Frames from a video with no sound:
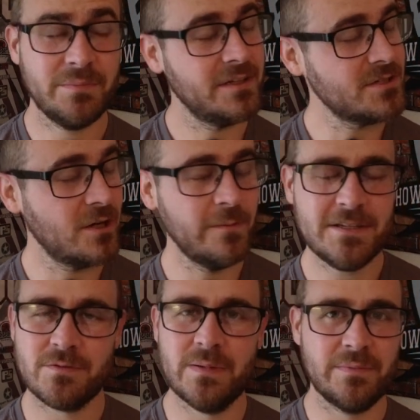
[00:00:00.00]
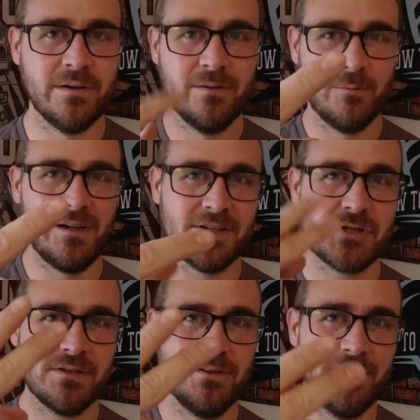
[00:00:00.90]
But as always, remember,
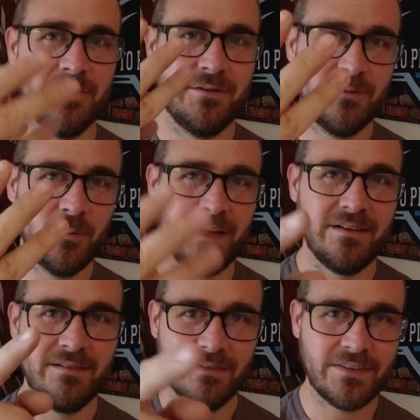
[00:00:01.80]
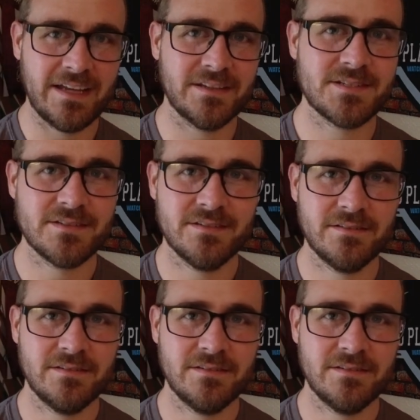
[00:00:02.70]
watch, learn, win. Thanks.